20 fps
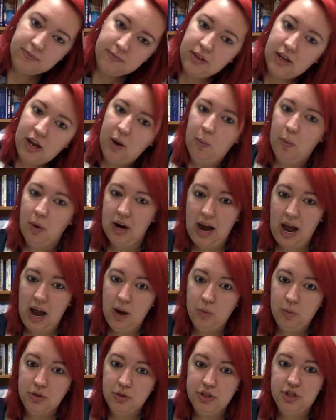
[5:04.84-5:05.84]
what I
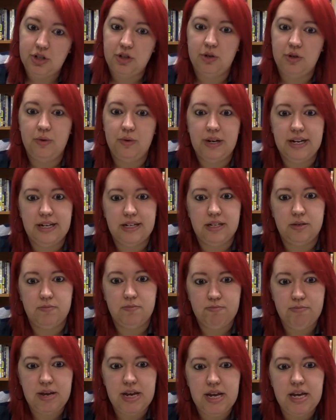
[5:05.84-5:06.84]
will do is
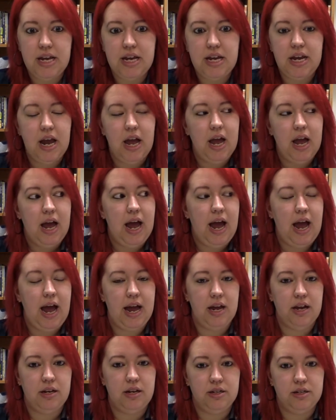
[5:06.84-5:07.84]
me
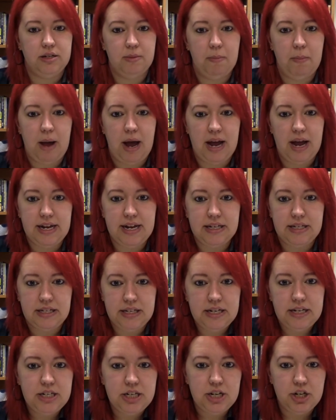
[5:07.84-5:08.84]
and my EC
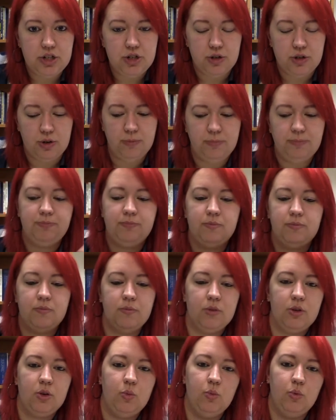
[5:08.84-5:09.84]
teacher
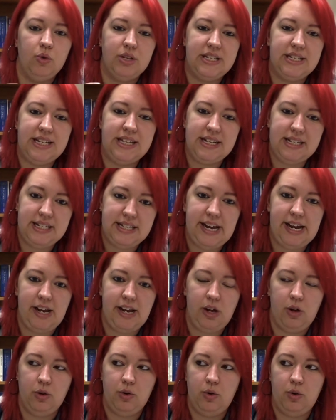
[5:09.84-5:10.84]
will sit
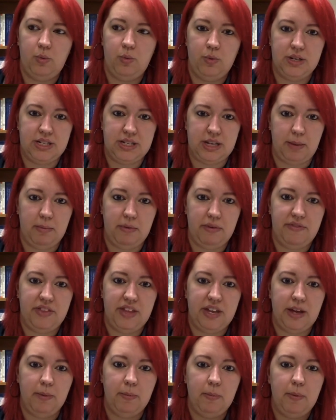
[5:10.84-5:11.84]
down with some of
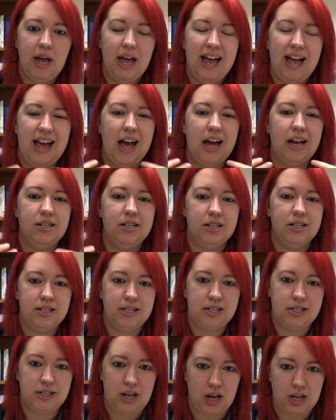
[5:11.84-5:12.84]
them and
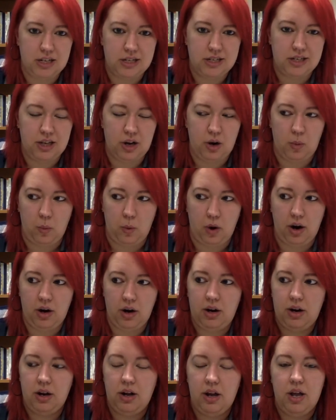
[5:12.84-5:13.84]
discuss their work.
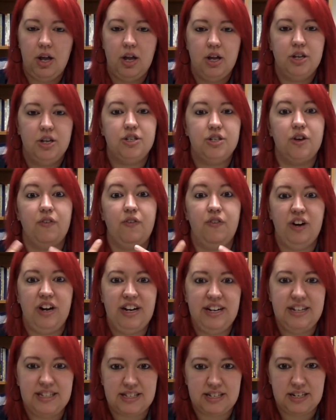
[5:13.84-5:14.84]
So for
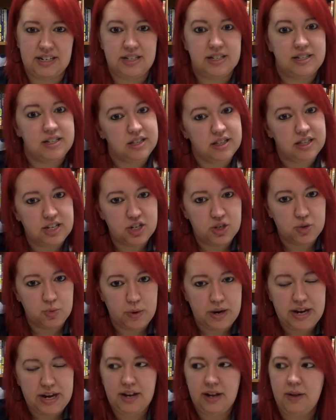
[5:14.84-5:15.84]
instance, this
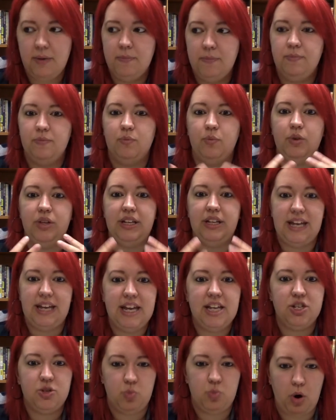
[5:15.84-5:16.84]
week, when the
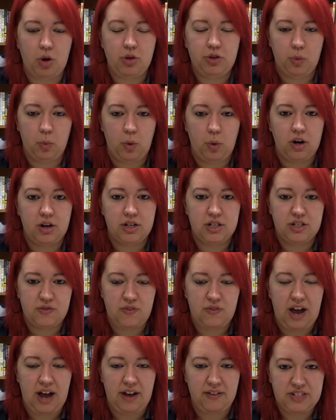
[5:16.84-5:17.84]
kids wrote the words
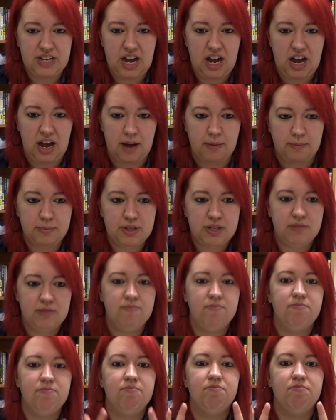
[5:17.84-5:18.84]
5 times,
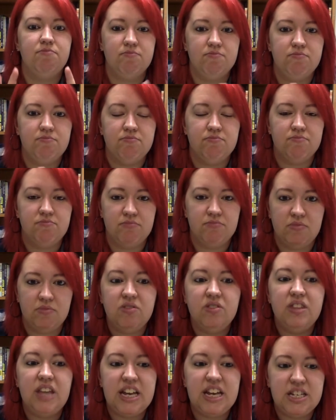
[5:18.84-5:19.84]

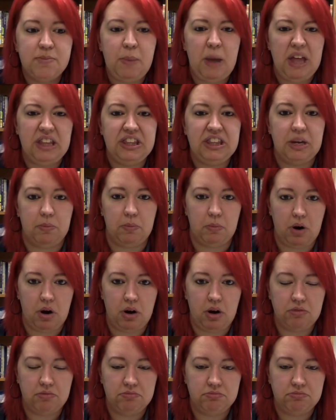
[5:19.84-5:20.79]
they spelled them wrong.